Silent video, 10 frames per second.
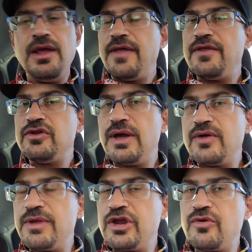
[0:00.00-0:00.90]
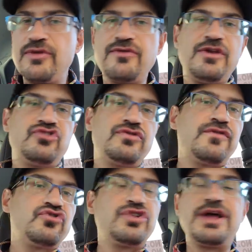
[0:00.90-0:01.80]
And then you had make a reservation
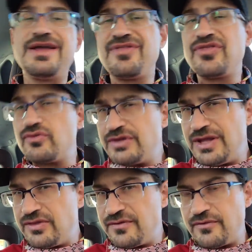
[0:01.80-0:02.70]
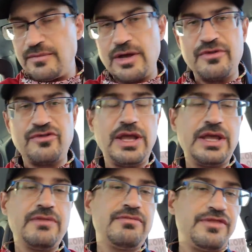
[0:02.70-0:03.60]
for July thirteenth, if I'm not
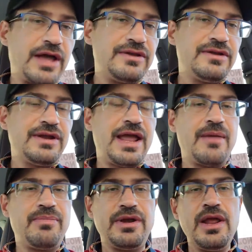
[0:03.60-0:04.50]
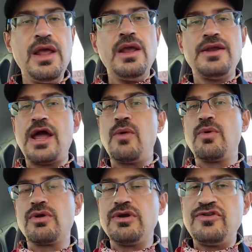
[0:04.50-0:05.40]
mistaken. That didn't happen. Now
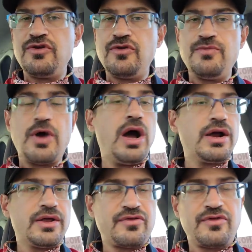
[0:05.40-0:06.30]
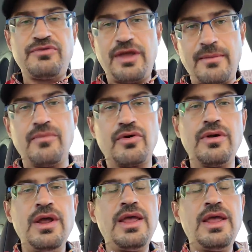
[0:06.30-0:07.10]
we're into August, September,